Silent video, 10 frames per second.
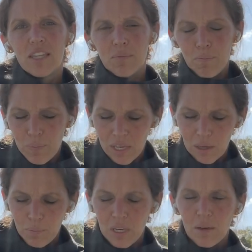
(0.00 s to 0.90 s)
The
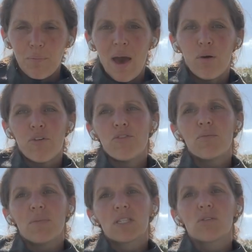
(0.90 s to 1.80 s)
big, big, powerful
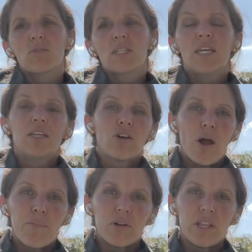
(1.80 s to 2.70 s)
muscles in your
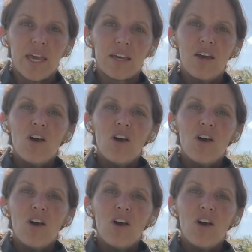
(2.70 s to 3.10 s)
upper leg.